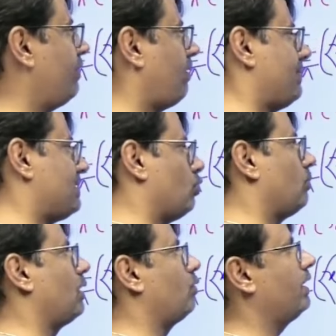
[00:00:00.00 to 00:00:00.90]
it will be there,
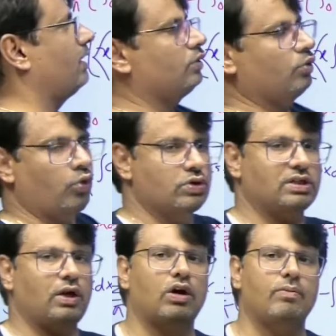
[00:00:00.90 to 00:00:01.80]
so the derivative of
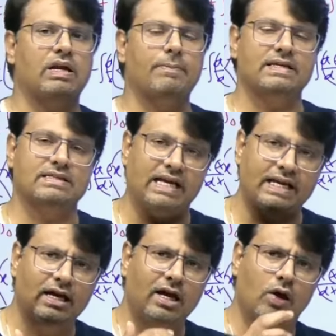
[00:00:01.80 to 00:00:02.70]
cos is sine.
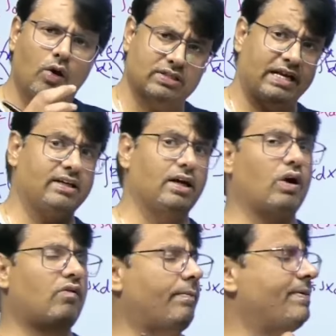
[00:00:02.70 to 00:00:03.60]
The sine
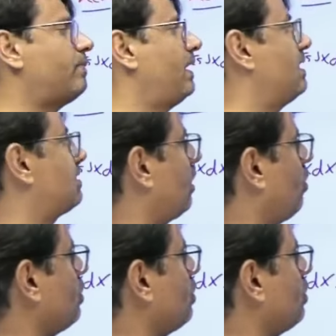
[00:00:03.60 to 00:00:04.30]
will turn into negative